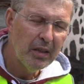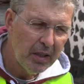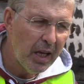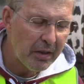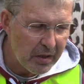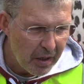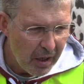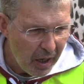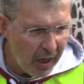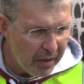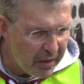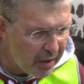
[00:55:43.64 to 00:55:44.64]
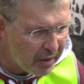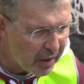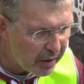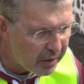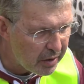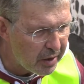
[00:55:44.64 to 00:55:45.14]
Yes, I think
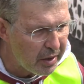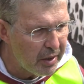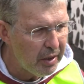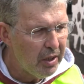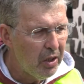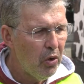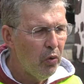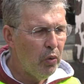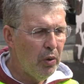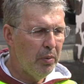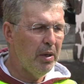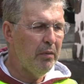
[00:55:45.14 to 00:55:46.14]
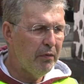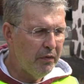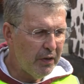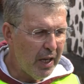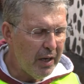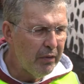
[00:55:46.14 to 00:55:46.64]
that uh, will be
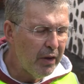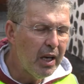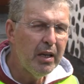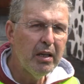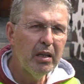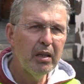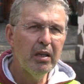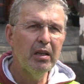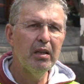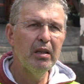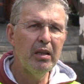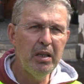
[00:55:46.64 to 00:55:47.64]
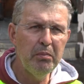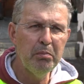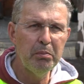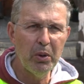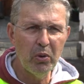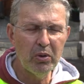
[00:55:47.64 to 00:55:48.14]
very, very
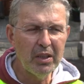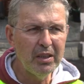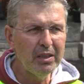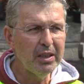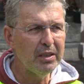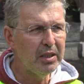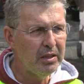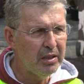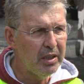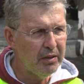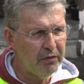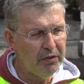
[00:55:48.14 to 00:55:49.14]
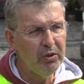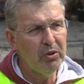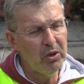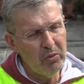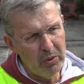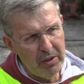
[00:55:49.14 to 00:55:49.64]
important that in the
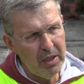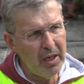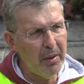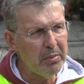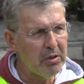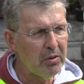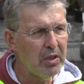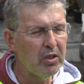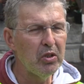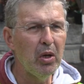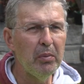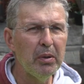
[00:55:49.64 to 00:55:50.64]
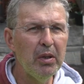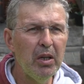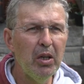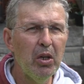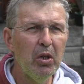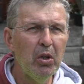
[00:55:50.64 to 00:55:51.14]
future, when the eruption stops,
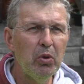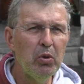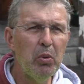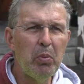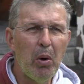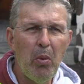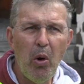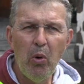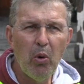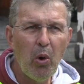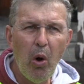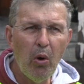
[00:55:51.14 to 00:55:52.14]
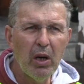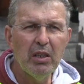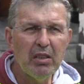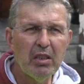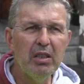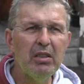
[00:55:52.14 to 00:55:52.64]
to promote Congress,
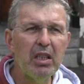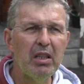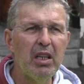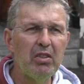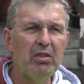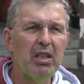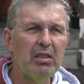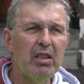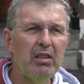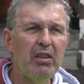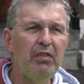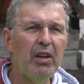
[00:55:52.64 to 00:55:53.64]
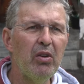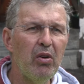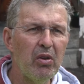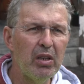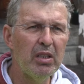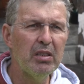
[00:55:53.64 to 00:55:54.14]
International Scientific
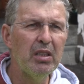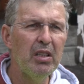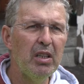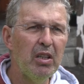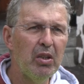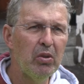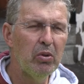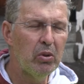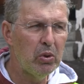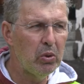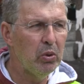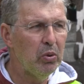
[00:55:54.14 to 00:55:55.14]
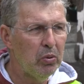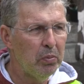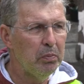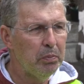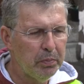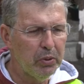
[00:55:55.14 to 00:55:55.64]
Congress, to
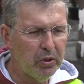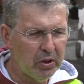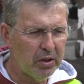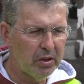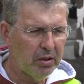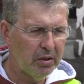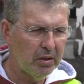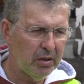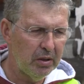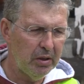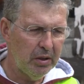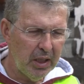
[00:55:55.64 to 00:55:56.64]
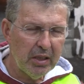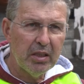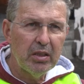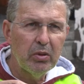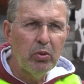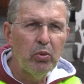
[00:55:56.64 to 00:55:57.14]
put
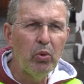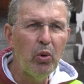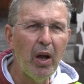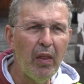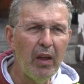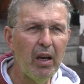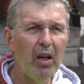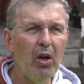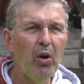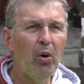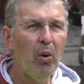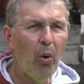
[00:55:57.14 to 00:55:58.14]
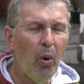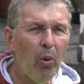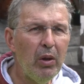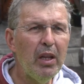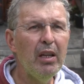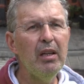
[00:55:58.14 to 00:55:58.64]
just together all
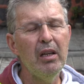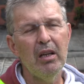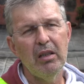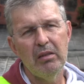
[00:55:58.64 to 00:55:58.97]
the